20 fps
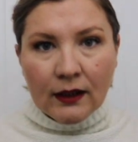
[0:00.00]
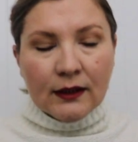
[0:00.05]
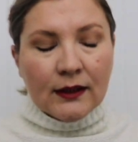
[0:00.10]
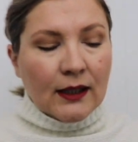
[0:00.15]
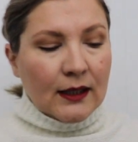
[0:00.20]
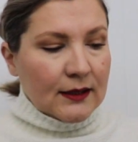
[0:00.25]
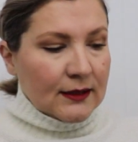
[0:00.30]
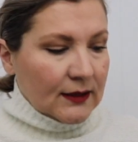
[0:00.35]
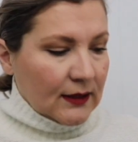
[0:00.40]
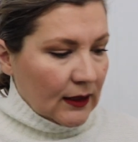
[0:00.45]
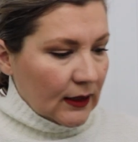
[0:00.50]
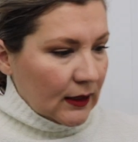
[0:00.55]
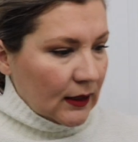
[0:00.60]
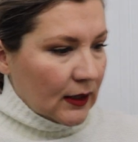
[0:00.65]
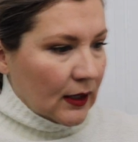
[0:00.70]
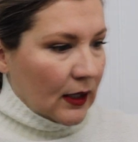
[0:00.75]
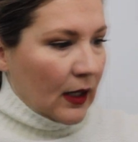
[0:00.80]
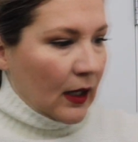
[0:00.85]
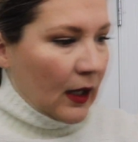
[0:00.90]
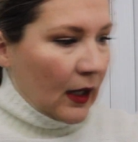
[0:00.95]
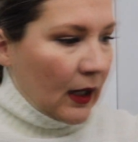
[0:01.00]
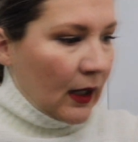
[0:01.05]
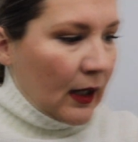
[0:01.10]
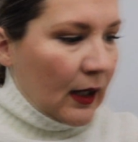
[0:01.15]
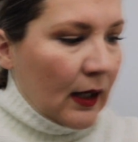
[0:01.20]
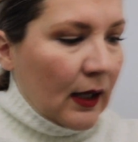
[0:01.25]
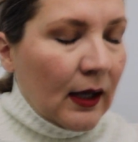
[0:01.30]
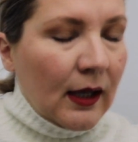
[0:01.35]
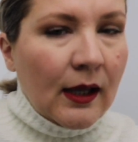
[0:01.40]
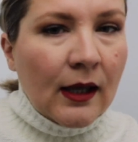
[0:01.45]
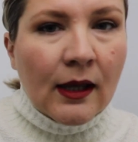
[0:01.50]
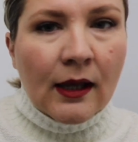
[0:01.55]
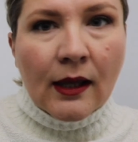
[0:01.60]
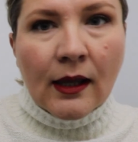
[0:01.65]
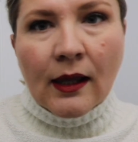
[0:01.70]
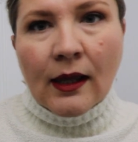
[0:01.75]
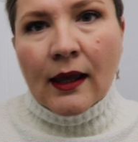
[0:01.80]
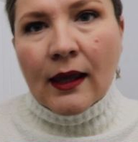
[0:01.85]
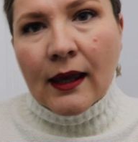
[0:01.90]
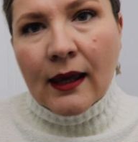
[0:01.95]
that's it.
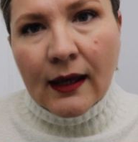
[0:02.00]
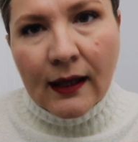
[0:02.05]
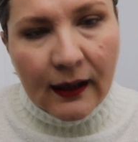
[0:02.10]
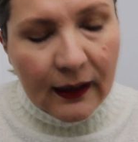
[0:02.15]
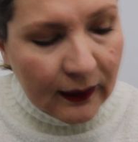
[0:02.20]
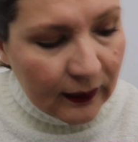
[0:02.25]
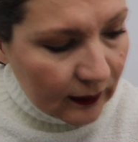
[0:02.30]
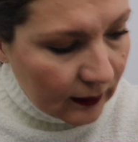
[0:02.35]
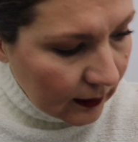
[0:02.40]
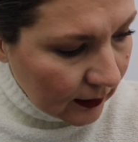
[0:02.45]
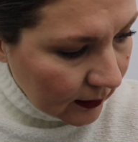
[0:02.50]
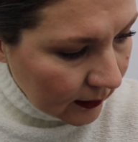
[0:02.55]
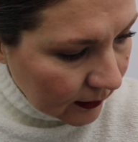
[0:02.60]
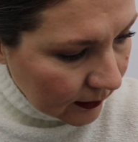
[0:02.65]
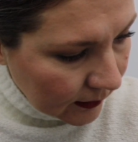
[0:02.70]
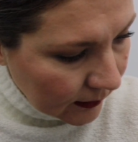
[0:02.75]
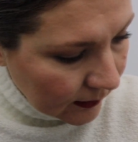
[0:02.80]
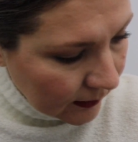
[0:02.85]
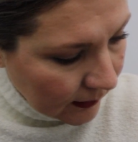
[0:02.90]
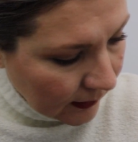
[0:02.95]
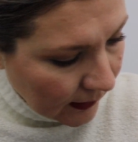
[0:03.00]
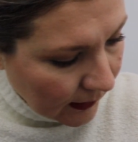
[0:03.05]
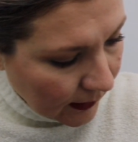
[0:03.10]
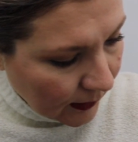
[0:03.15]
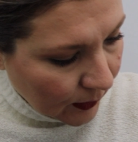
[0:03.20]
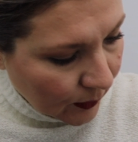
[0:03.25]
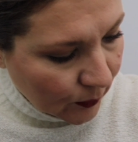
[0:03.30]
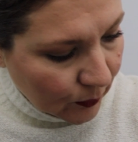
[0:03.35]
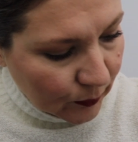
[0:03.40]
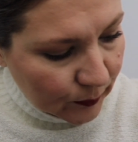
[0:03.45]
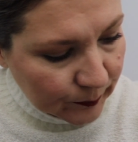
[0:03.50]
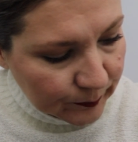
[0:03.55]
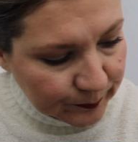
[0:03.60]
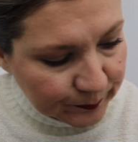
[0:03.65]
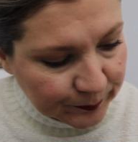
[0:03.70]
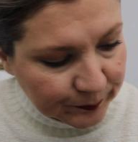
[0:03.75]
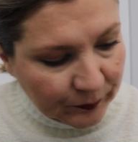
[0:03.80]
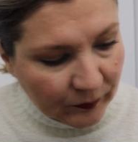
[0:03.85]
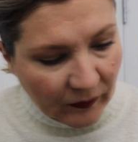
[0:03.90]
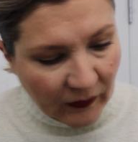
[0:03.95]
And now
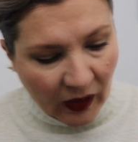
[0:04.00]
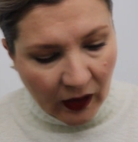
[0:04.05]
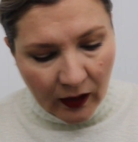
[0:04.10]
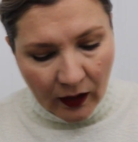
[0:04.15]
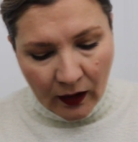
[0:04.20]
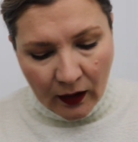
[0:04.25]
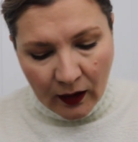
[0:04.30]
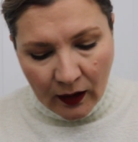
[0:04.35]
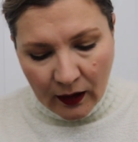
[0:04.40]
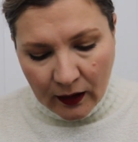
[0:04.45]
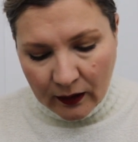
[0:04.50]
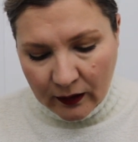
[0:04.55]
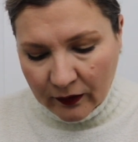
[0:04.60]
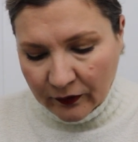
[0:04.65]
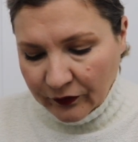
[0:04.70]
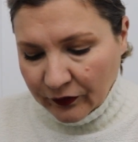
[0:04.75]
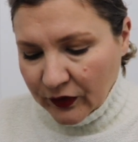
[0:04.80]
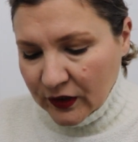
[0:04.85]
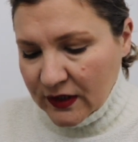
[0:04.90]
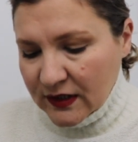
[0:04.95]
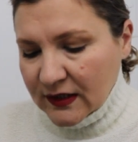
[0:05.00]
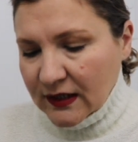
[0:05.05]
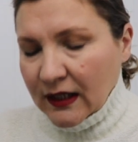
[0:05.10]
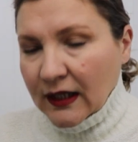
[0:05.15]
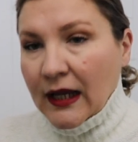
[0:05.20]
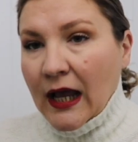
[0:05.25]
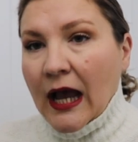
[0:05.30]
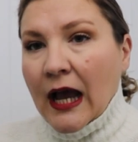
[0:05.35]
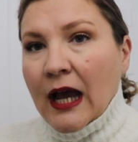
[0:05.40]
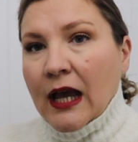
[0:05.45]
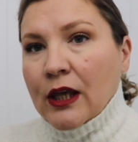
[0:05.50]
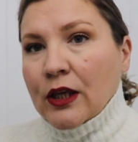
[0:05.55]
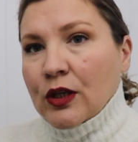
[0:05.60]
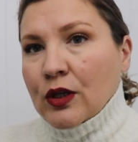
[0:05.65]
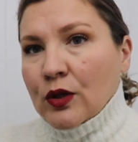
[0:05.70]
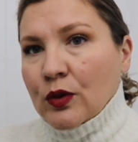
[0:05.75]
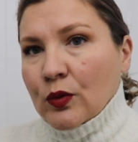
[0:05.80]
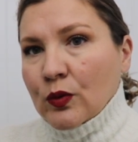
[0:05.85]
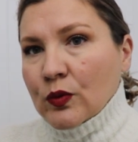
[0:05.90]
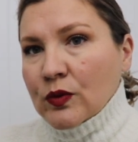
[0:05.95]
the first thing I
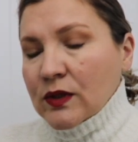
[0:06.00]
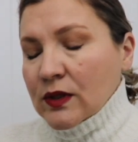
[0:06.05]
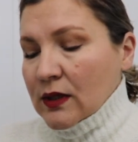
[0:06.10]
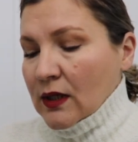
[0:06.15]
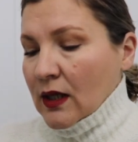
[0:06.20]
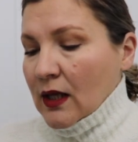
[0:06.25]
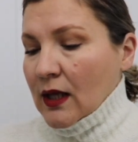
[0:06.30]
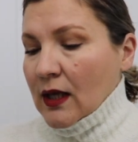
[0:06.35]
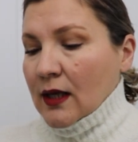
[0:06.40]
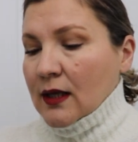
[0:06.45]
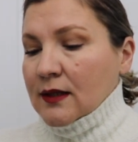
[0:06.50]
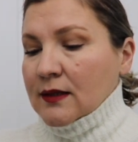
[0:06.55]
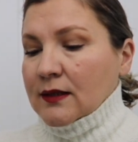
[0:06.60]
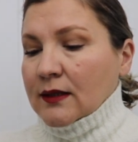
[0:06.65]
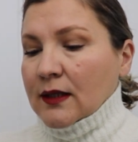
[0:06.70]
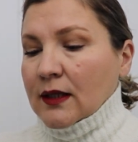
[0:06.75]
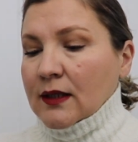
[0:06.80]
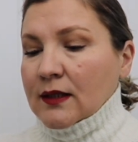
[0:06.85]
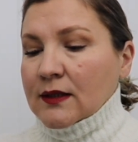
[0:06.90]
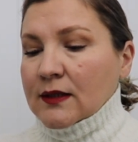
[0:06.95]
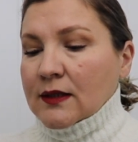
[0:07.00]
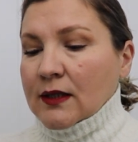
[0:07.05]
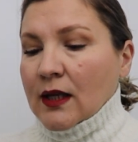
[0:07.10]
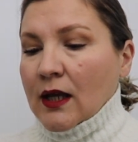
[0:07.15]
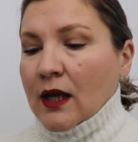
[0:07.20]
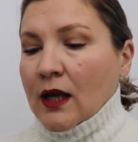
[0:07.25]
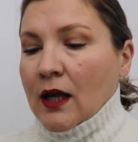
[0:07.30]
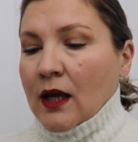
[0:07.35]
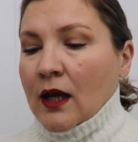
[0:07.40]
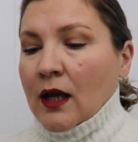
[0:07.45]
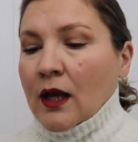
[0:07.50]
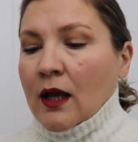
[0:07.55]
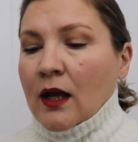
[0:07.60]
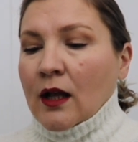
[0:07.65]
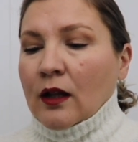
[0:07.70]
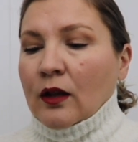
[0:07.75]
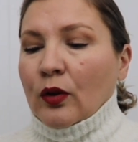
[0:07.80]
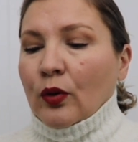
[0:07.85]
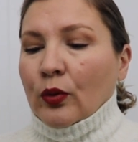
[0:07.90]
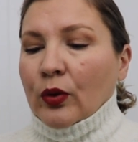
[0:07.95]
use is this
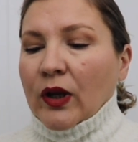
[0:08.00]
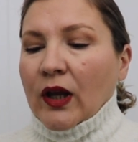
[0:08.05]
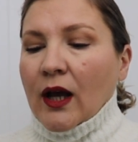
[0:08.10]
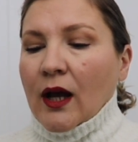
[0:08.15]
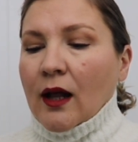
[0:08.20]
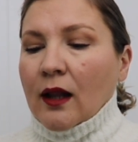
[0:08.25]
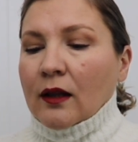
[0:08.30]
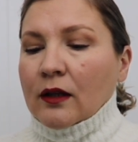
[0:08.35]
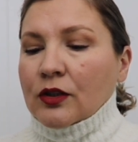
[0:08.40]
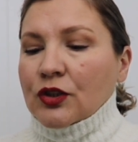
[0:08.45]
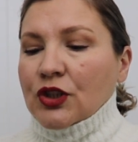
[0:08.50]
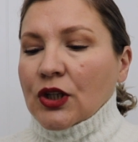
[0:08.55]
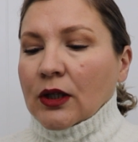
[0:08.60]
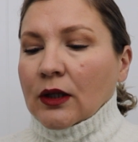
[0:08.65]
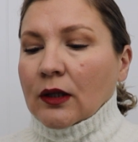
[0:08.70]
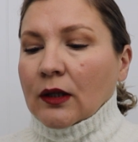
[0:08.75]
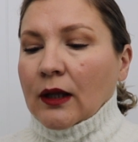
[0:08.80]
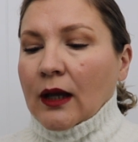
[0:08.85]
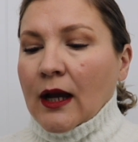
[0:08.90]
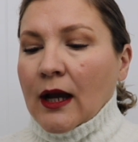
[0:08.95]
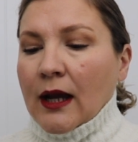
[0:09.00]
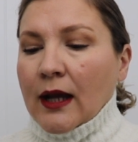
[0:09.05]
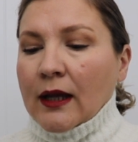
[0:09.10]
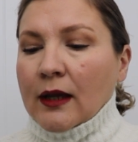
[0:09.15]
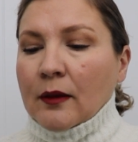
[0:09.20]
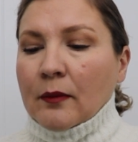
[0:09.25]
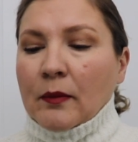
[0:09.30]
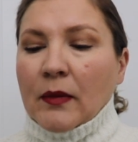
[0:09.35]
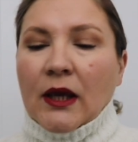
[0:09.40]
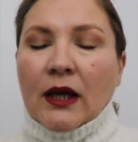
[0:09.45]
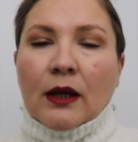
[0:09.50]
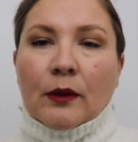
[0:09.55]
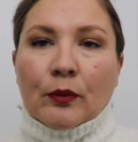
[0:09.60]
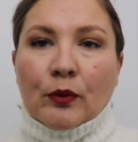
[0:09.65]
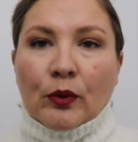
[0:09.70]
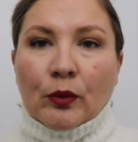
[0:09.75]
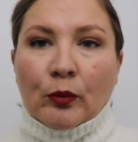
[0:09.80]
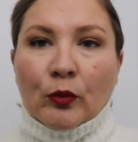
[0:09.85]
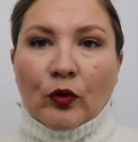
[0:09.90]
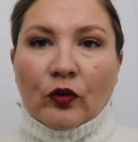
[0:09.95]
L'Oreal Gentle Eye Makeup
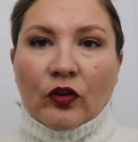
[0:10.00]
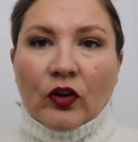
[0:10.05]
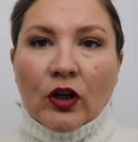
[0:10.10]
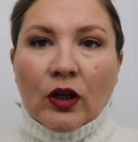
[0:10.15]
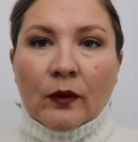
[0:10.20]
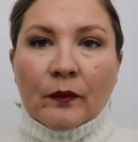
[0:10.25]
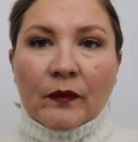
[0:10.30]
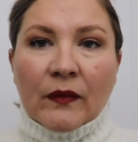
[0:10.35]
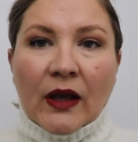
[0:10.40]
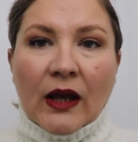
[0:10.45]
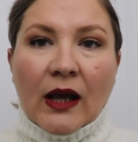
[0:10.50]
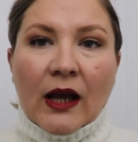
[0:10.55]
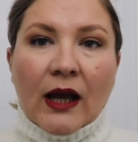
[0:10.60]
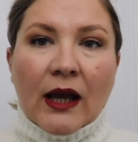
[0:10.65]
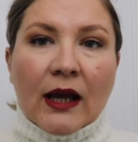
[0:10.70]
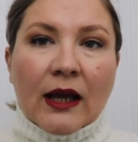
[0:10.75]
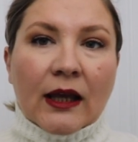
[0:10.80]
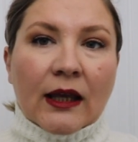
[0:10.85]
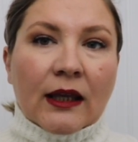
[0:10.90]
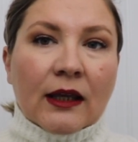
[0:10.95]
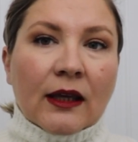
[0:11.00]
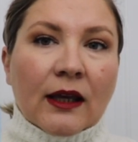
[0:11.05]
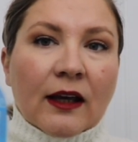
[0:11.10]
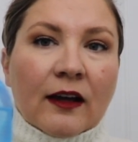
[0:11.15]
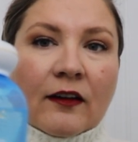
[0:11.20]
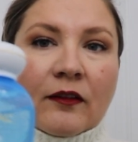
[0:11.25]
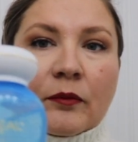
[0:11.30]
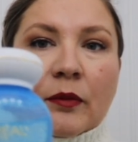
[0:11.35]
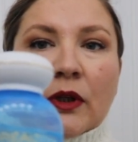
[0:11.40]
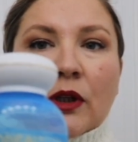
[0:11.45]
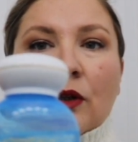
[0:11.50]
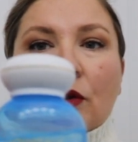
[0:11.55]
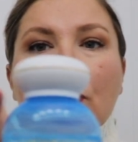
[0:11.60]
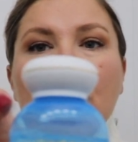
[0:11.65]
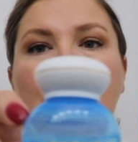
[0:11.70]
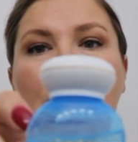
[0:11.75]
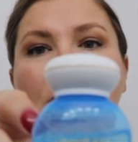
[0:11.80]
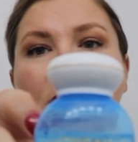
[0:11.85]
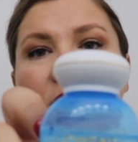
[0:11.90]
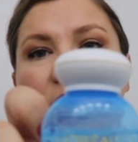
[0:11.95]
Remover. I have been
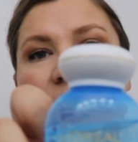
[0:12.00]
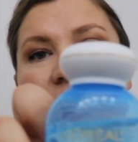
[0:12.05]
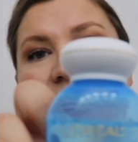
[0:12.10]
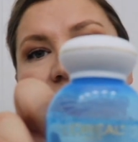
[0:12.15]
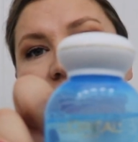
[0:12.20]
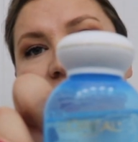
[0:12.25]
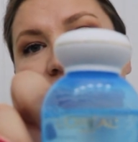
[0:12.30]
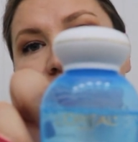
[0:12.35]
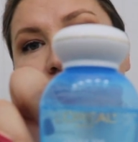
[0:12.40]
using this